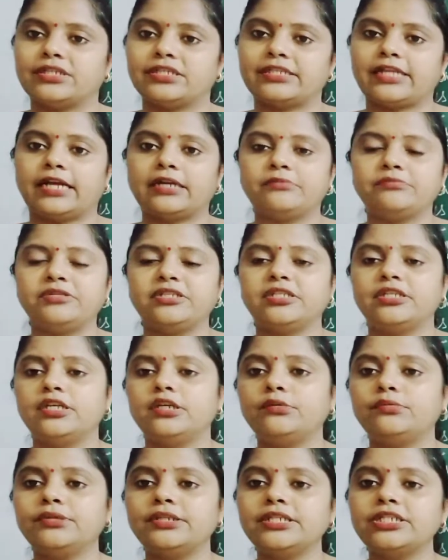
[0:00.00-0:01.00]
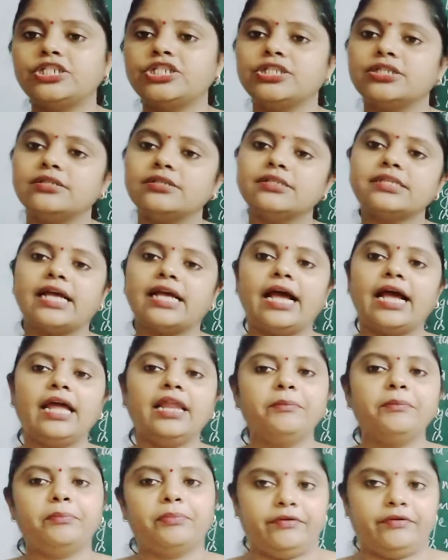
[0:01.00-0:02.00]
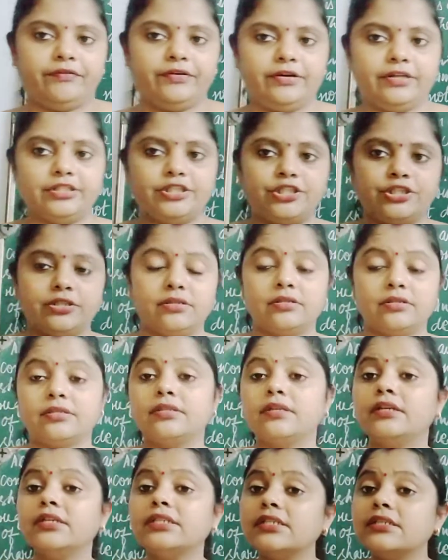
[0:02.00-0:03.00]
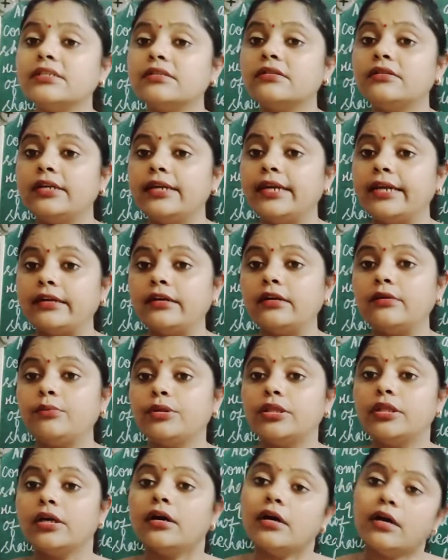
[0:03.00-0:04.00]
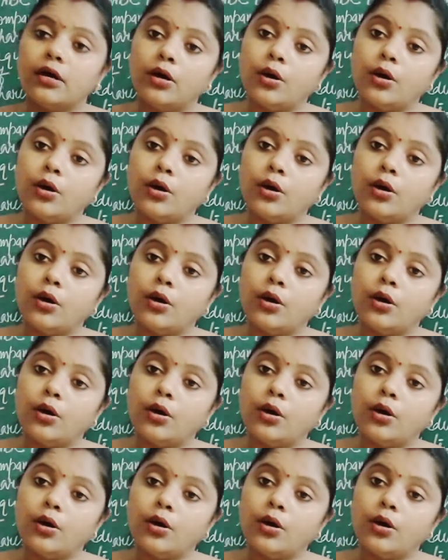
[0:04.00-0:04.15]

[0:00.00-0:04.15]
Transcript: that means equity shares and preference shares, which is related with the